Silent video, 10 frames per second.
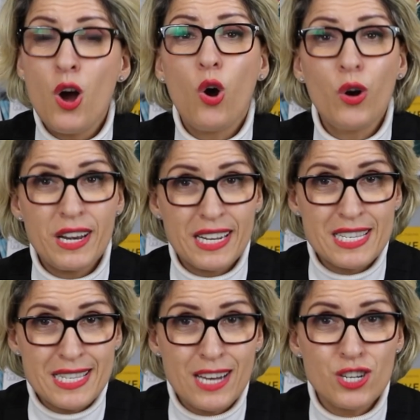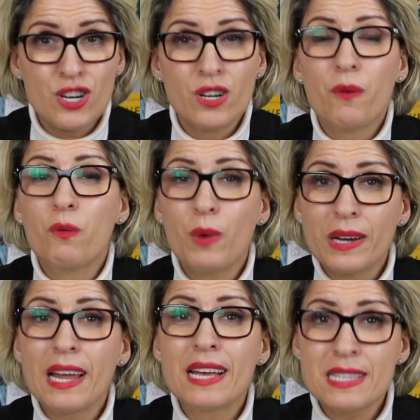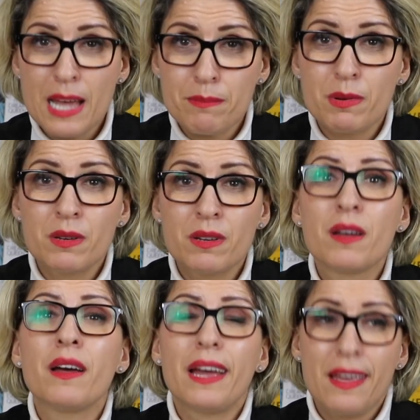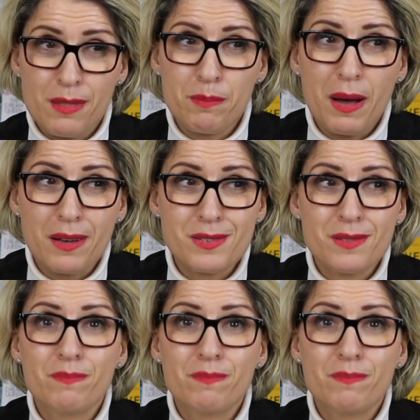or an extension of what has happened in the past.